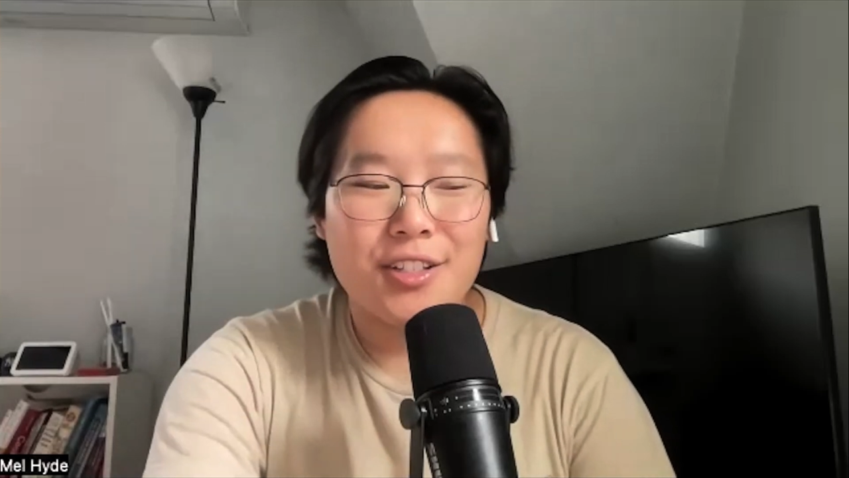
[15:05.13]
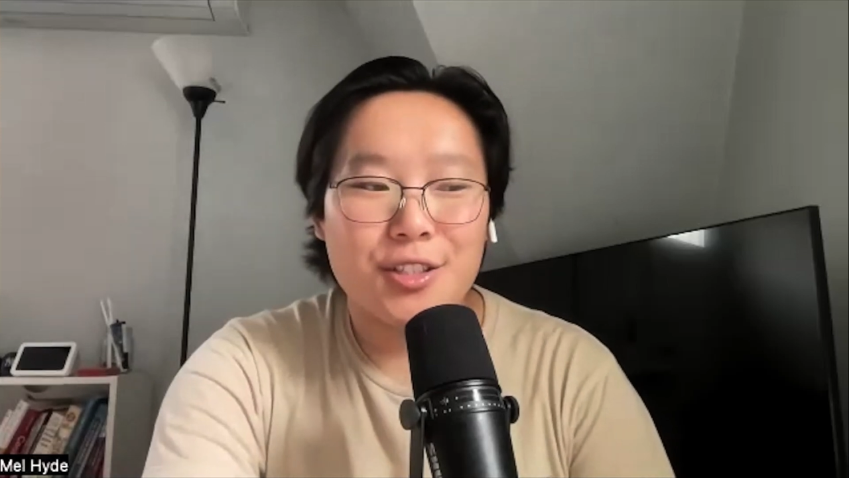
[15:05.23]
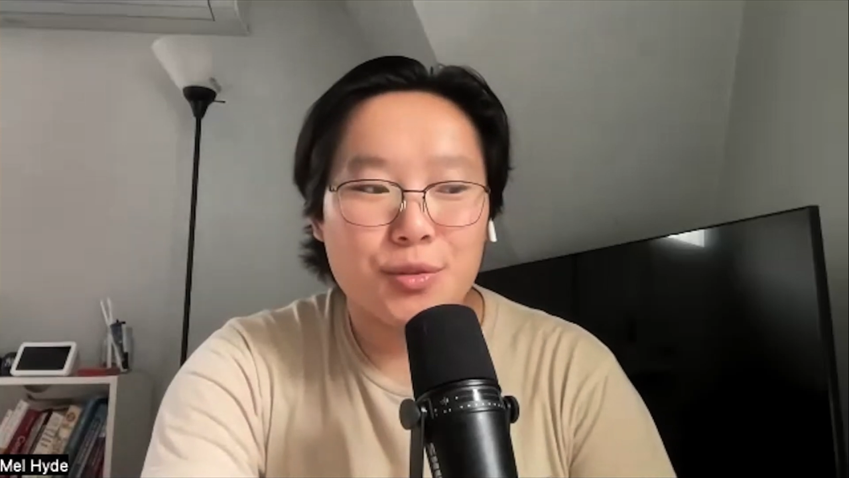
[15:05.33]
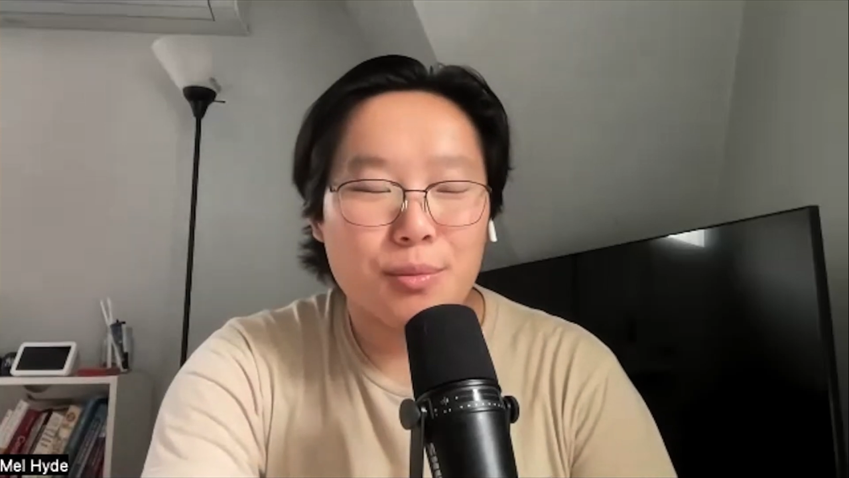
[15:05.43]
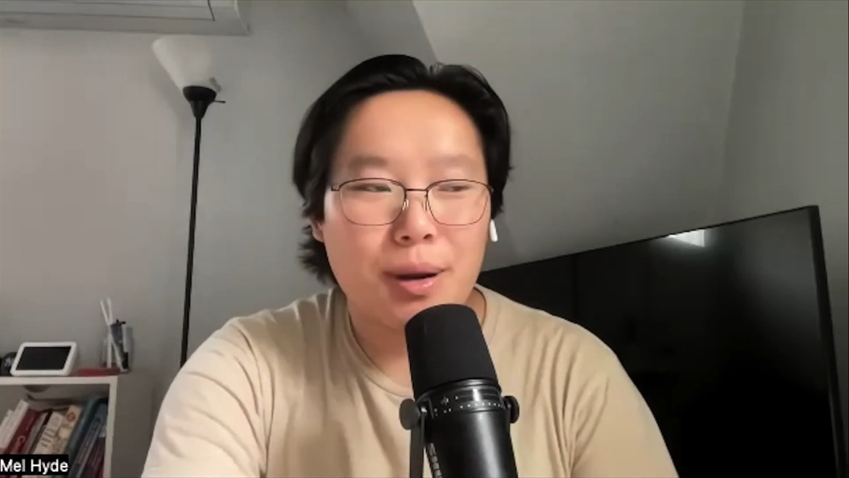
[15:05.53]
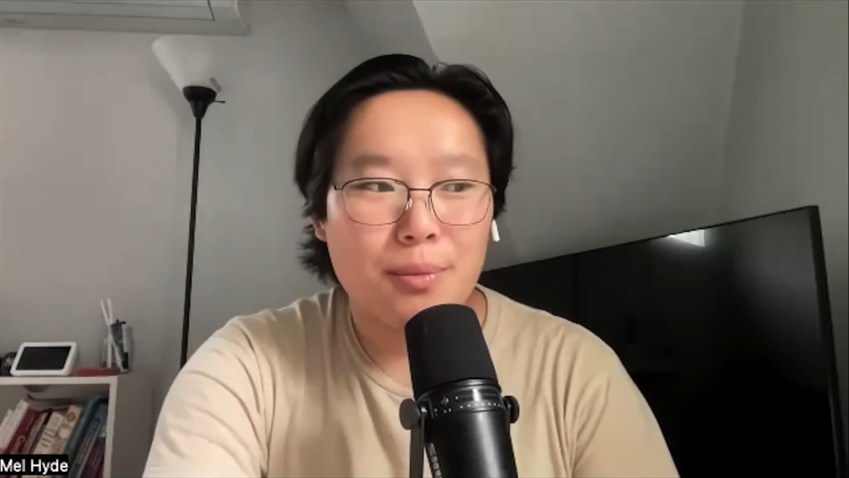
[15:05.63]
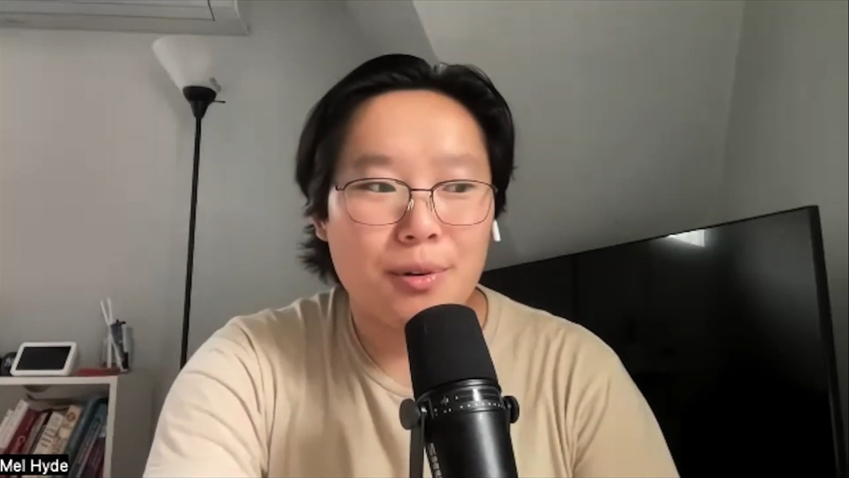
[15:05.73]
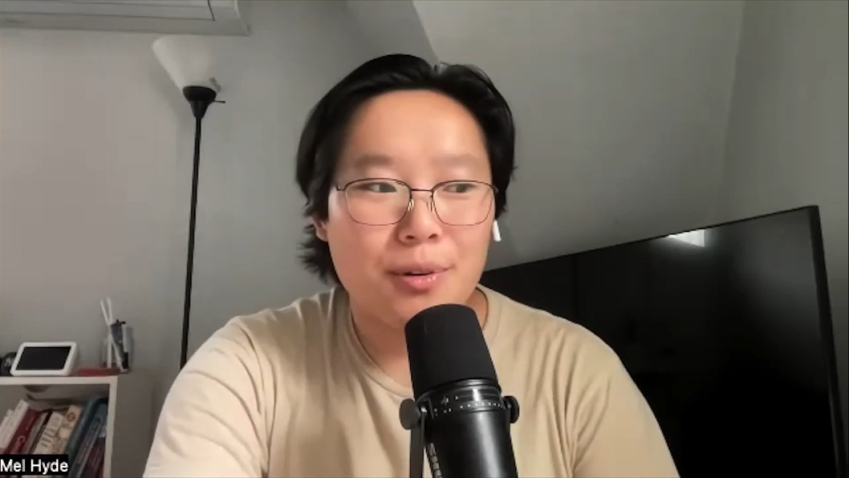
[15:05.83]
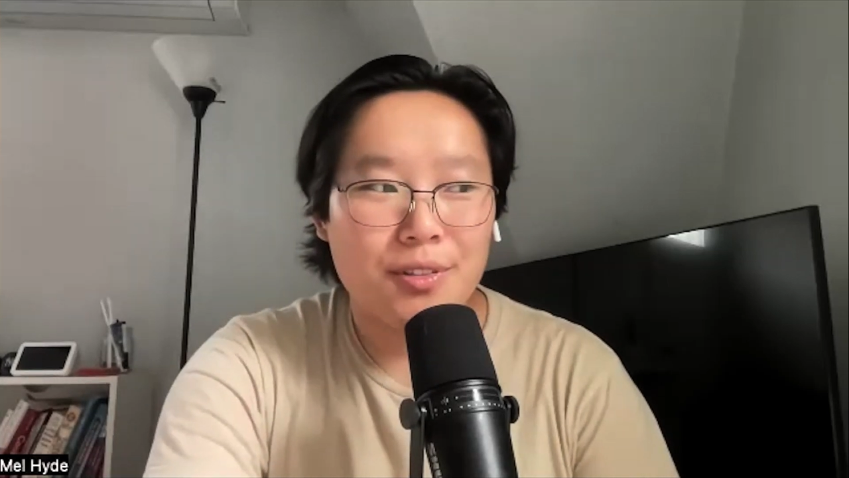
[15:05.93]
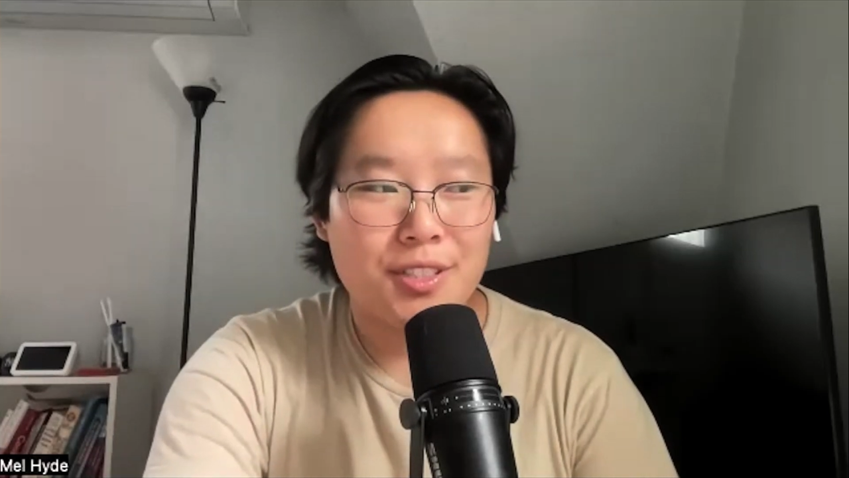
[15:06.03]
just
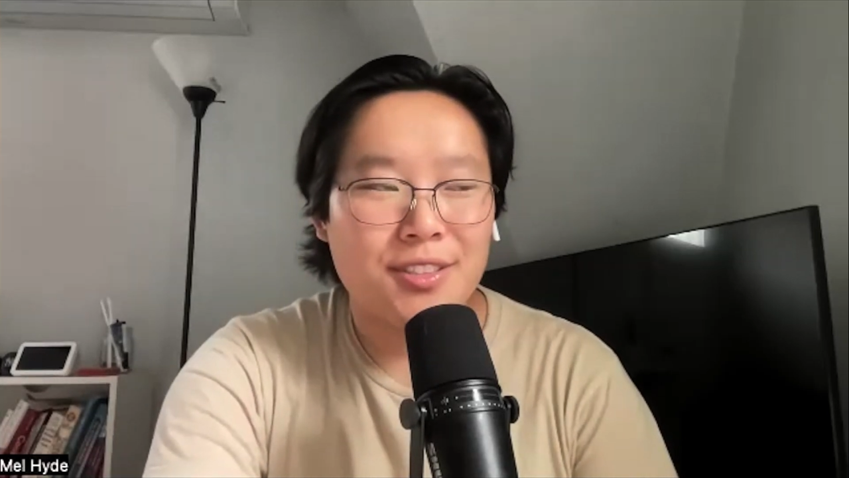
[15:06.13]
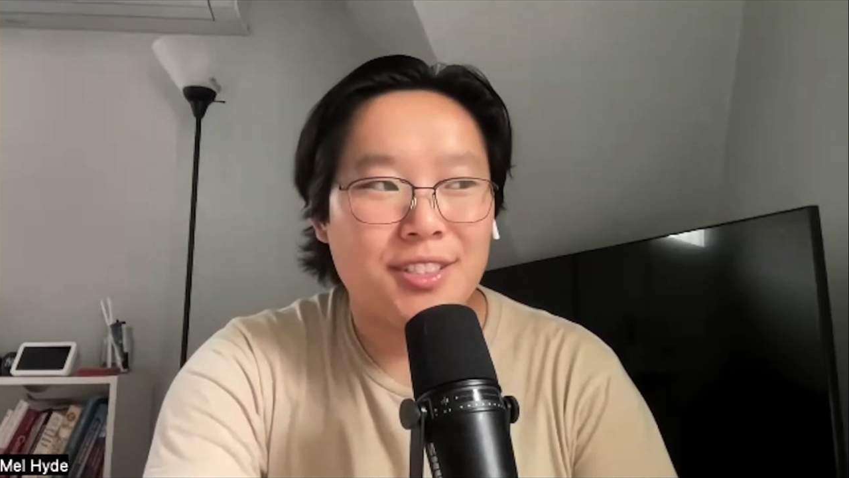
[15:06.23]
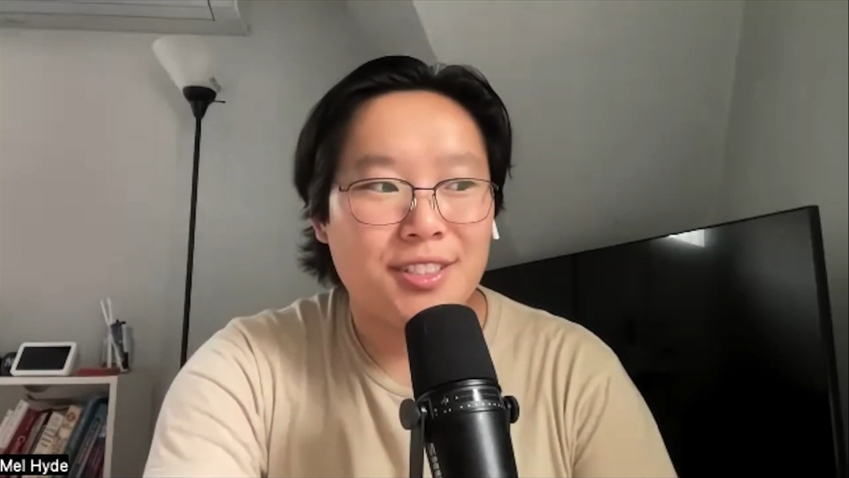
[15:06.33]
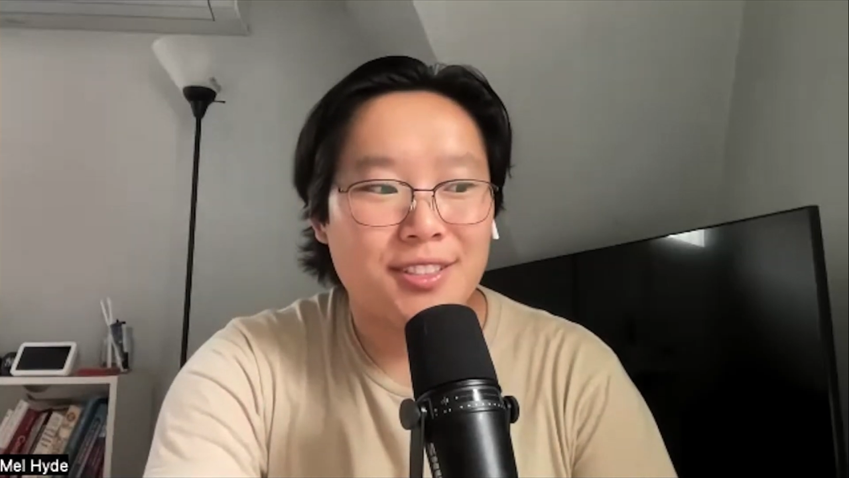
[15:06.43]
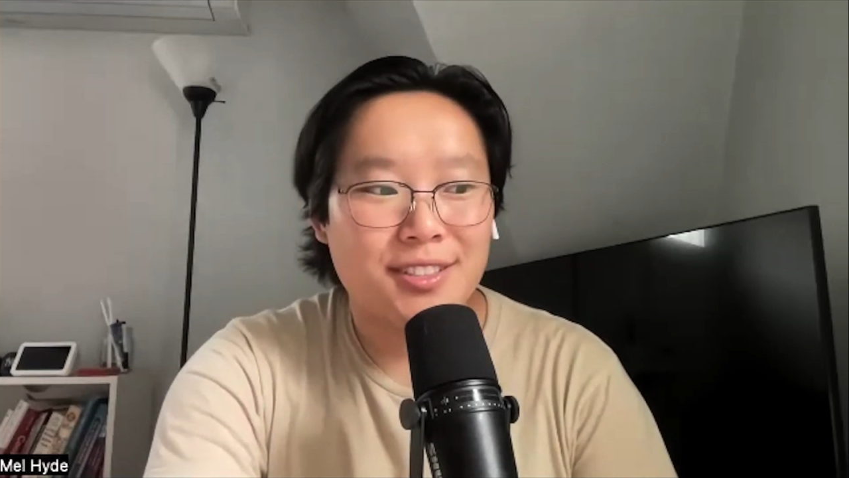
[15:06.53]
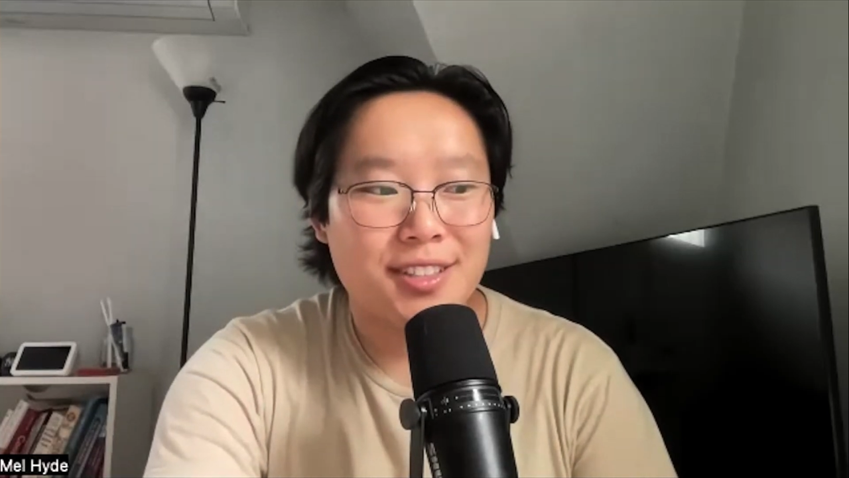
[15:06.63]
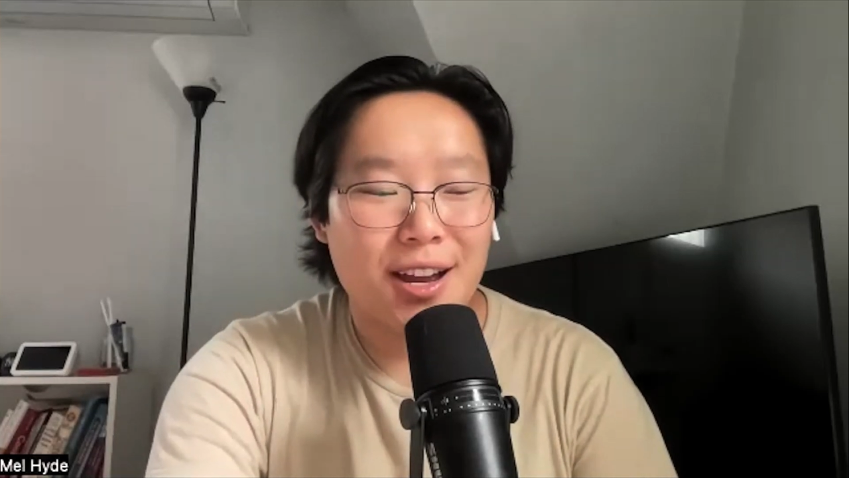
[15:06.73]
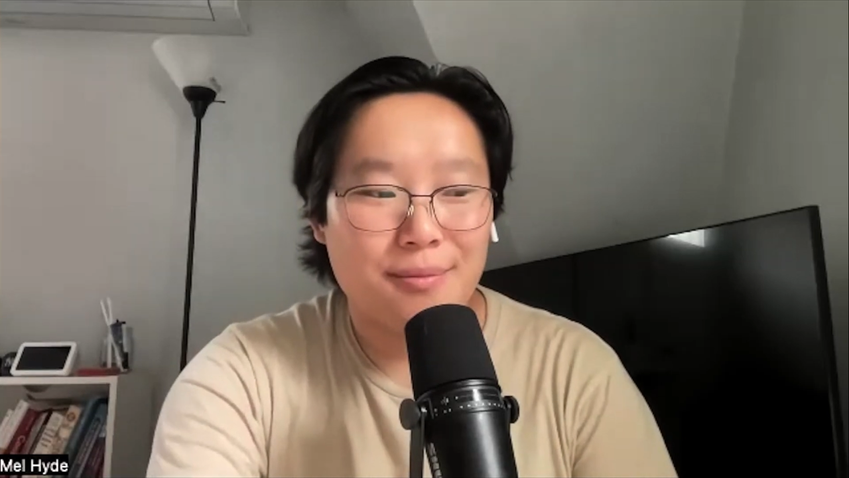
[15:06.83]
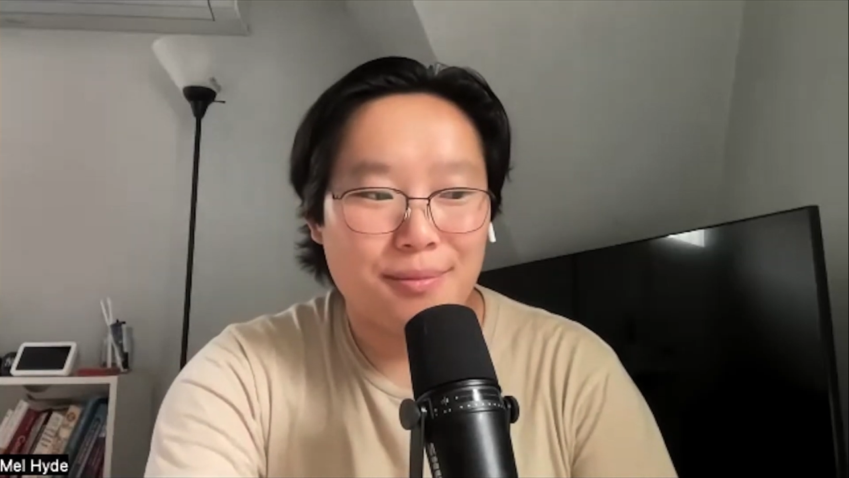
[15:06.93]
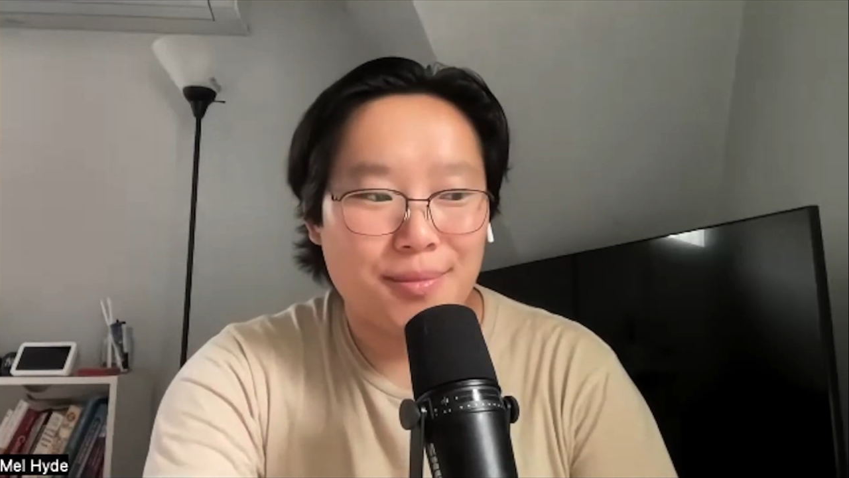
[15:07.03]
remember since
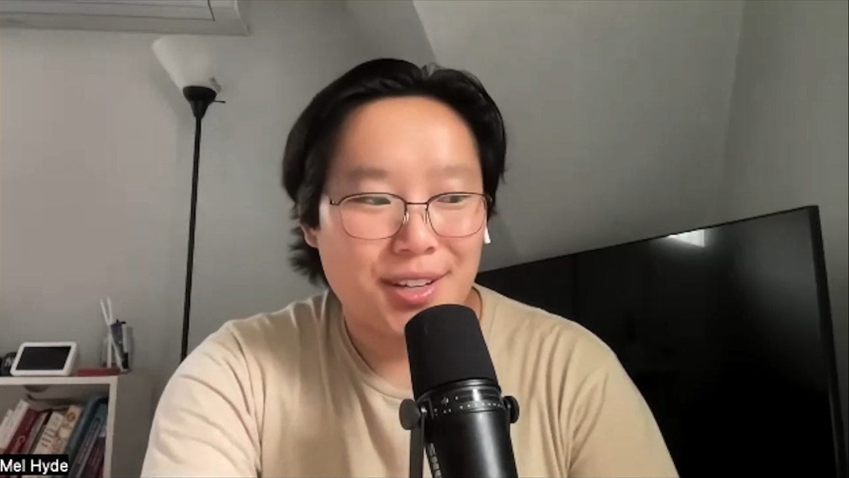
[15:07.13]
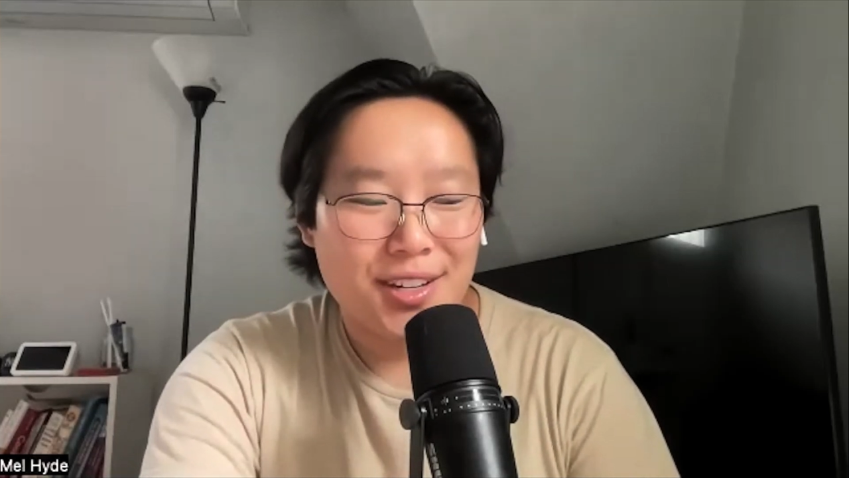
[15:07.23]
I'm